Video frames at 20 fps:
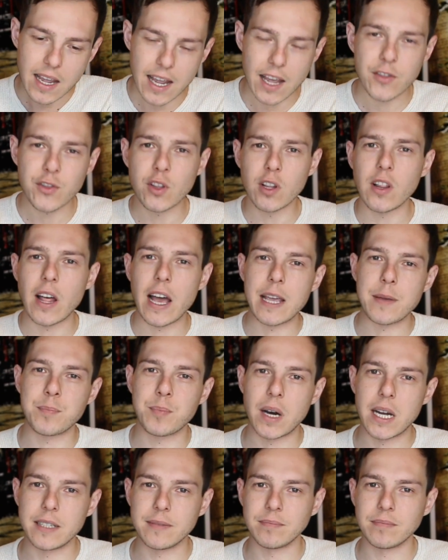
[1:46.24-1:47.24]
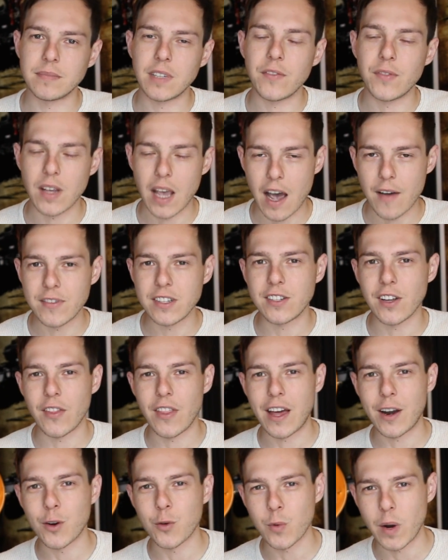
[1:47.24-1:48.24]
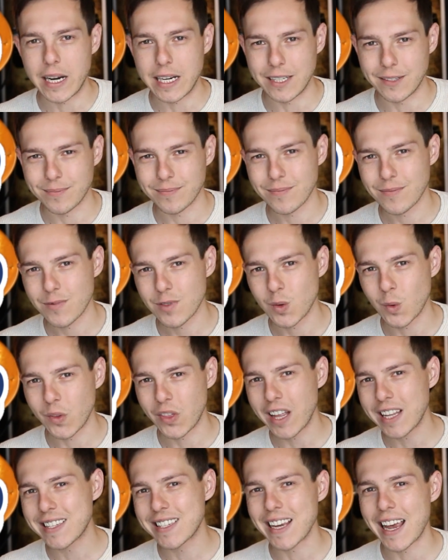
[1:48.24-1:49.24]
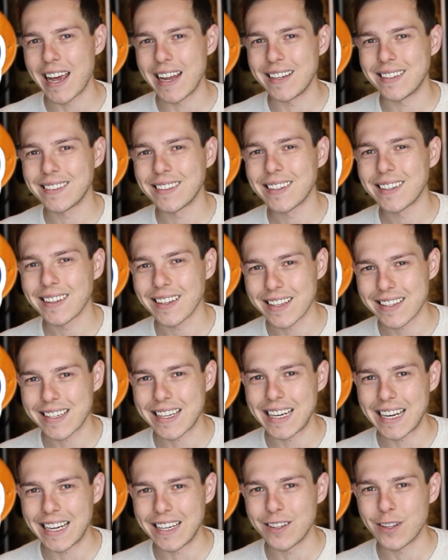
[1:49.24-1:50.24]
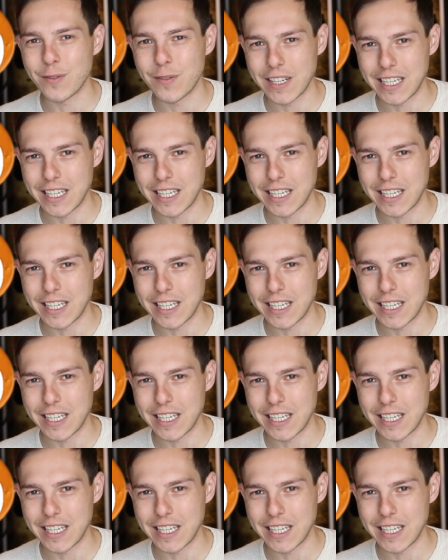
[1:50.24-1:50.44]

hit the like button if you haven't done that already. So with that said, let's get into the